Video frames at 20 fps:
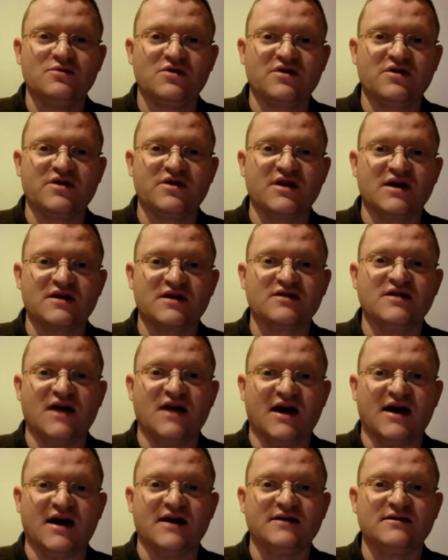would think
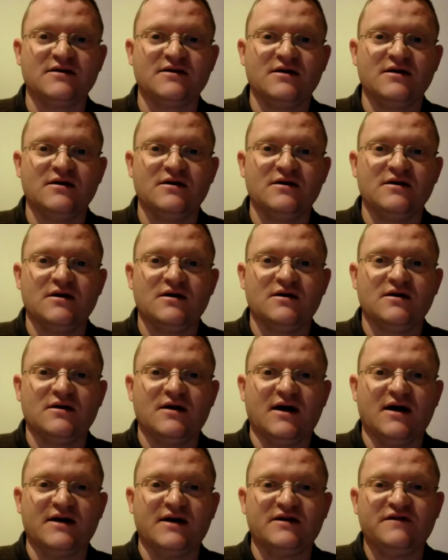that,
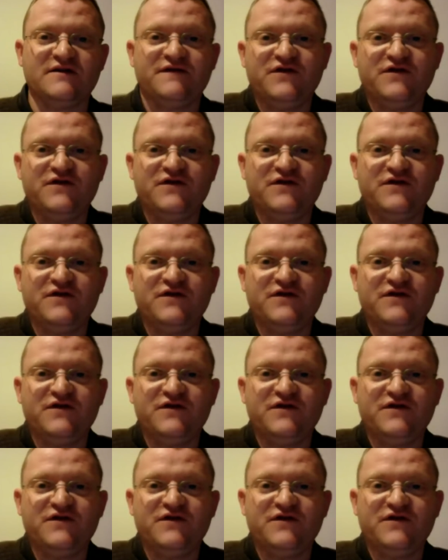and